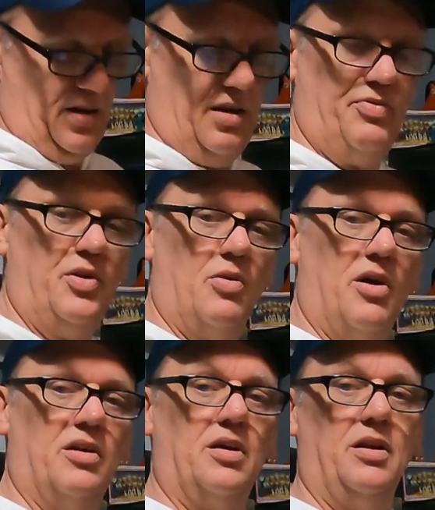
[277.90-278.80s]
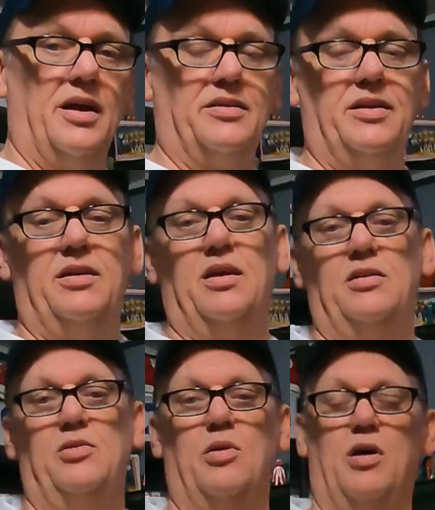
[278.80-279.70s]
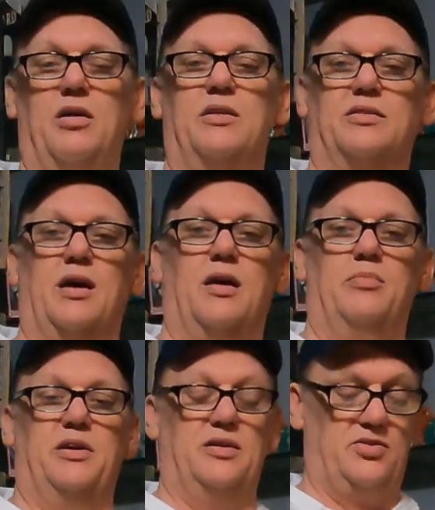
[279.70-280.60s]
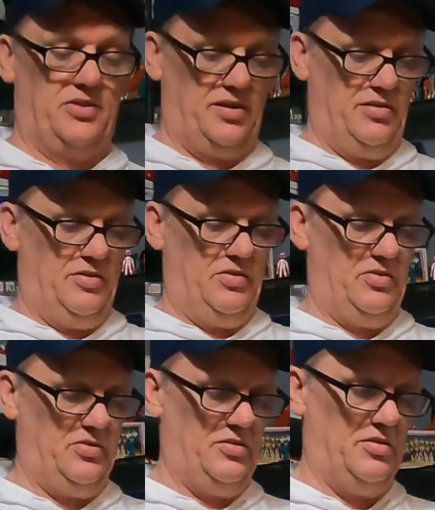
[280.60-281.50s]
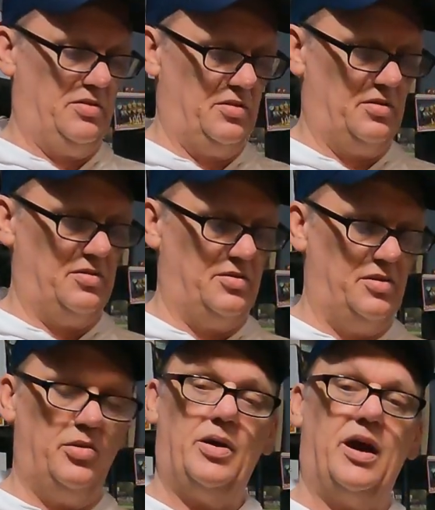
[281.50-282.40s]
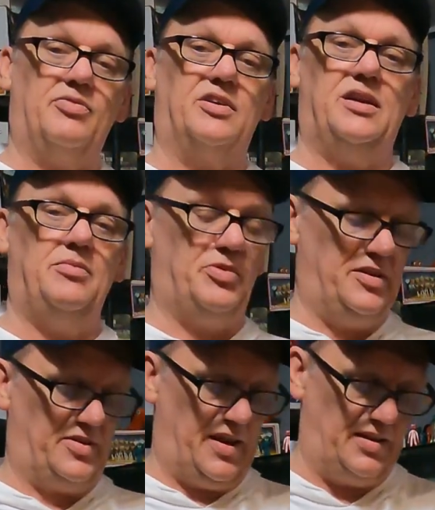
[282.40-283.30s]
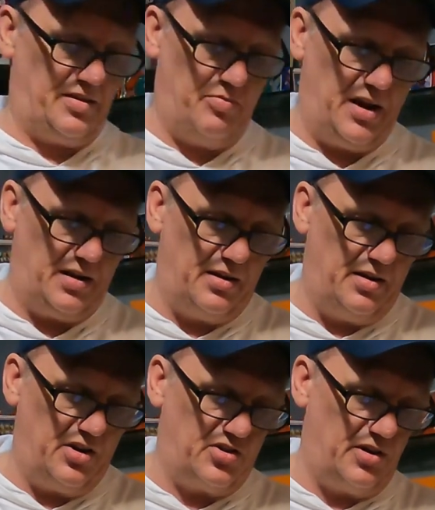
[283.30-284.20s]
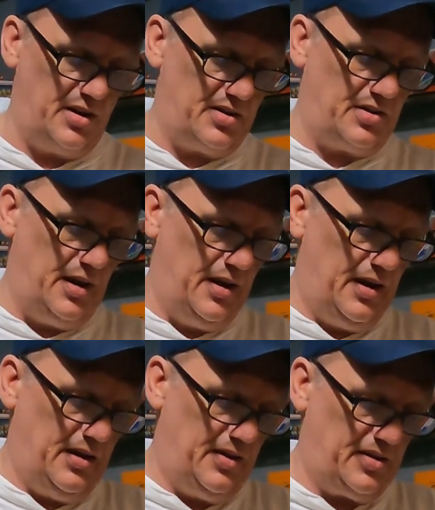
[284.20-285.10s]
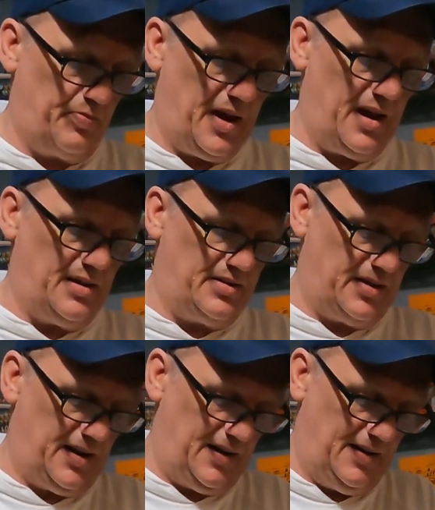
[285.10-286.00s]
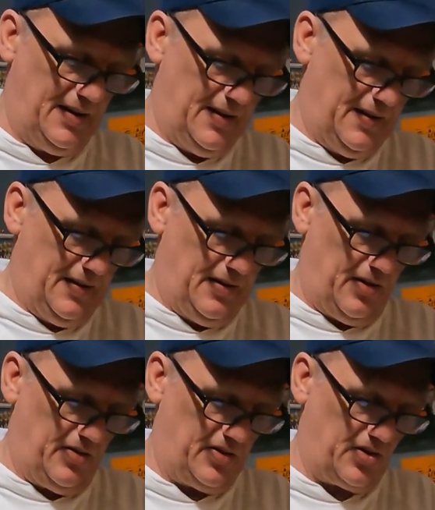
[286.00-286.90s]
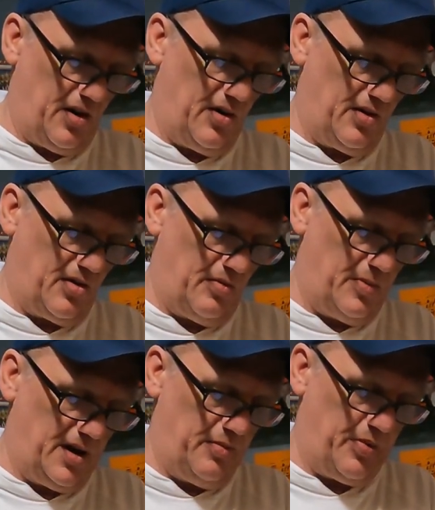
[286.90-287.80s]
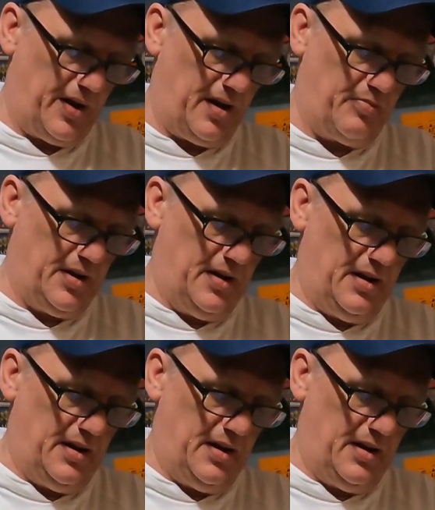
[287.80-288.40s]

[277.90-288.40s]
If you are collecting and you are this hobbyist, you have to keep these things in mint condition. This magazine, or this article, Money Pop,